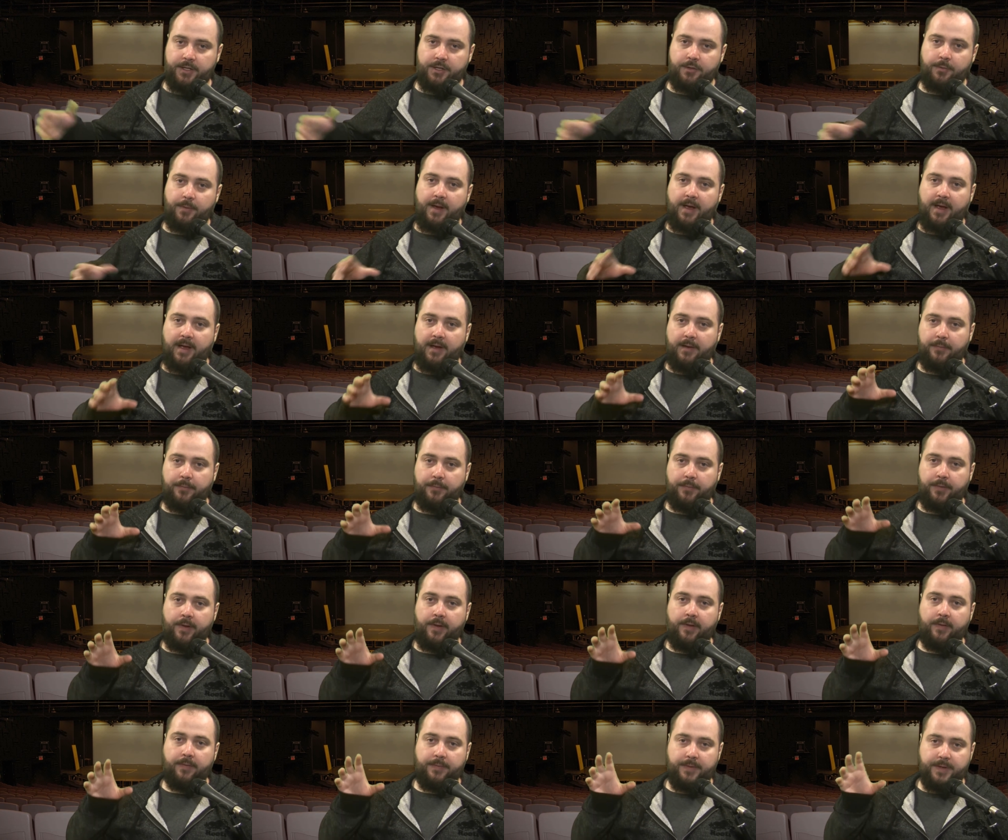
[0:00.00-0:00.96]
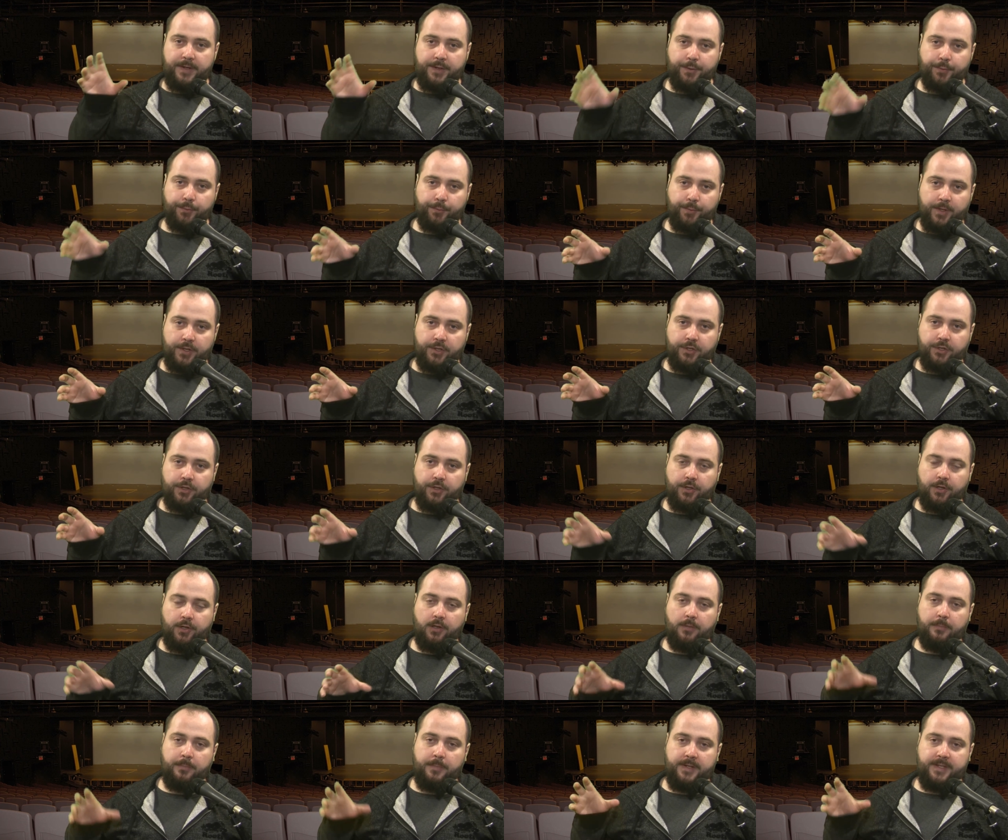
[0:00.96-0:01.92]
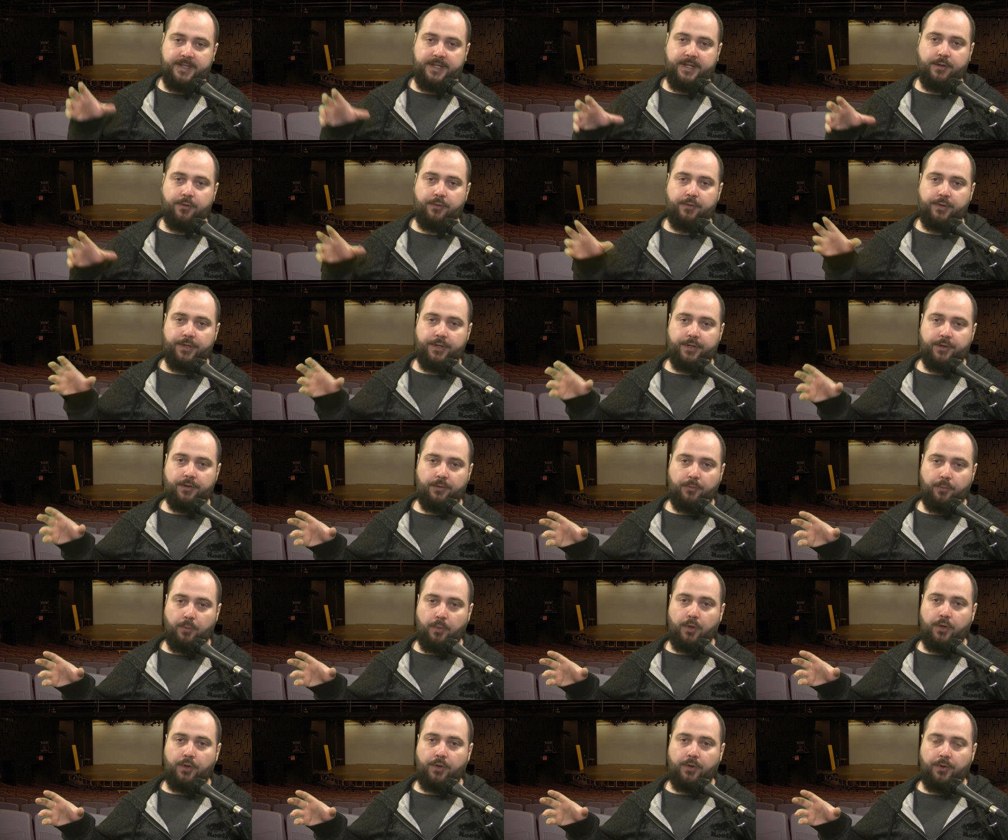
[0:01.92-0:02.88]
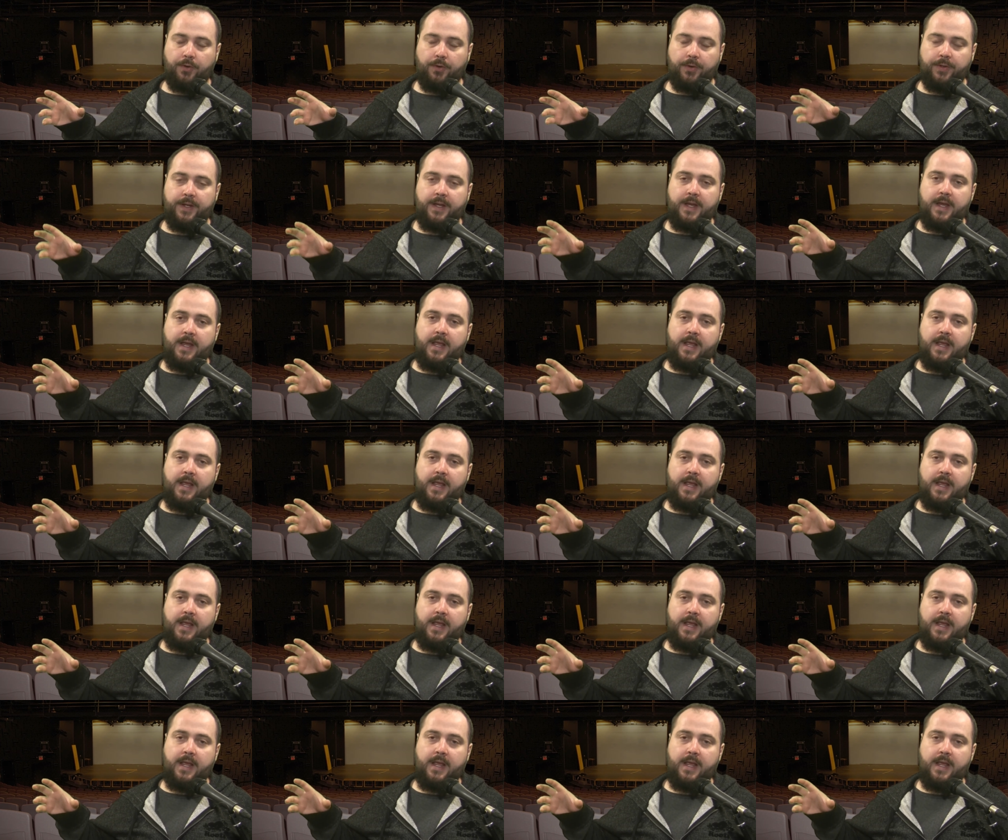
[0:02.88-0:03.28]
You have the original material world,